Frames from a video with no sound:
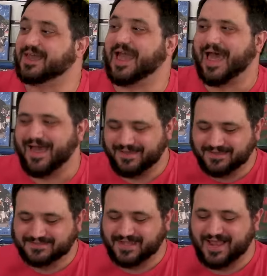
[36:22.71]
Yeah,
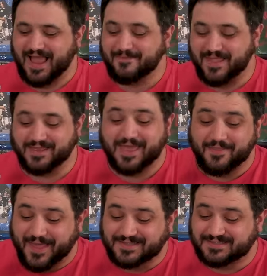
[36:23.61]
he's like, I'm not.
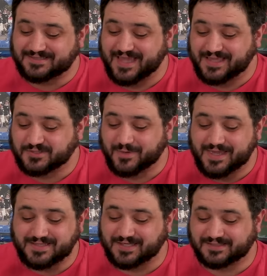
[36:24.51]
Yeah, that's his thing. So
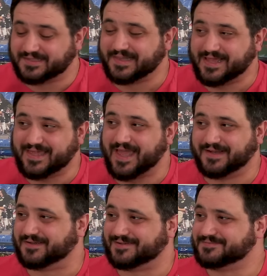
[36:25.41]
he doesn't like
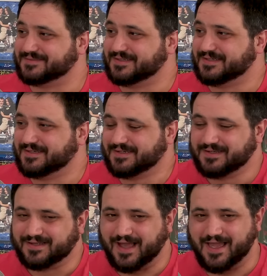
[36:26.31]
Gandalf. No.
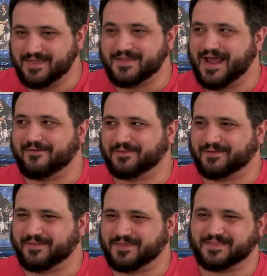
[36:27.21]
In the novel,
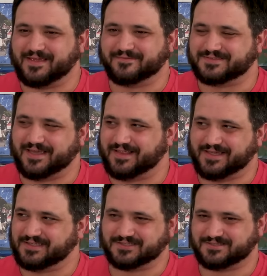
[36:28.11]
I think they even say
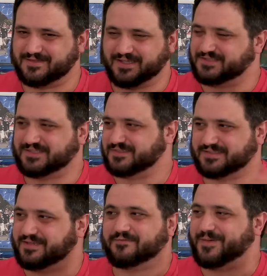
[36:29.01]
like he just like
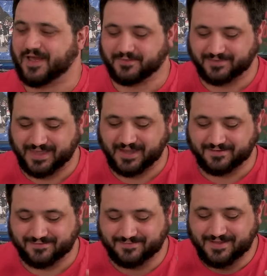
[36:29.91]
doesn't even bother with
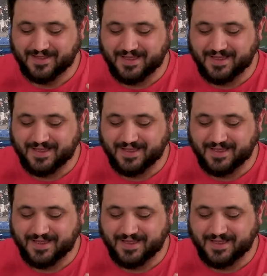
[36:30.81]
Gandalf. He